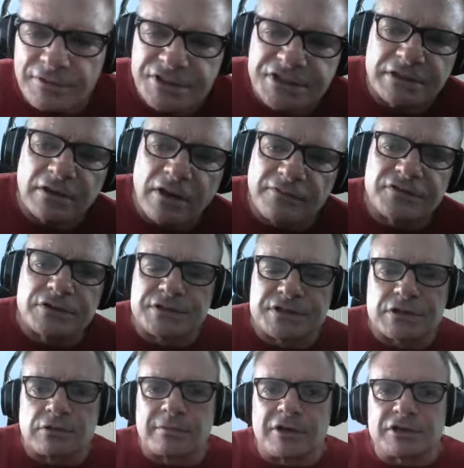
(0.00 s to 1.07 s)
she loved you
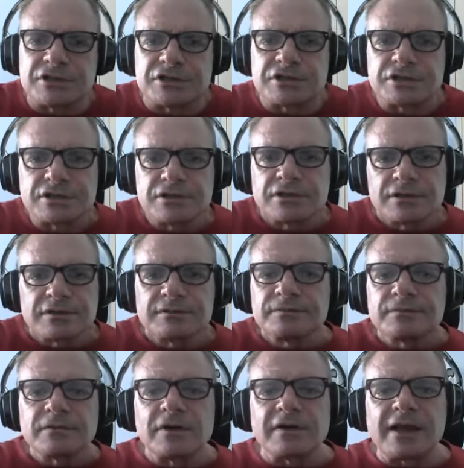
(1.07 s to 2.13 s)
so much?
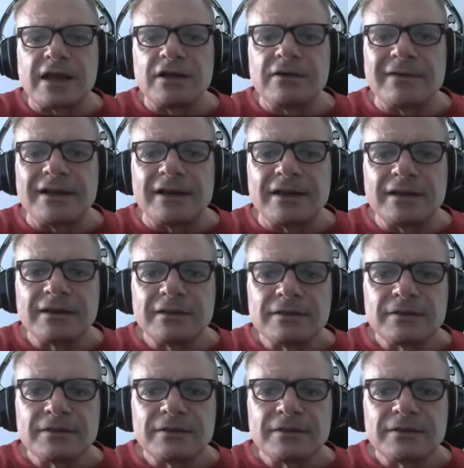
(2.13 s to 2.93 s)
Okay, you ready?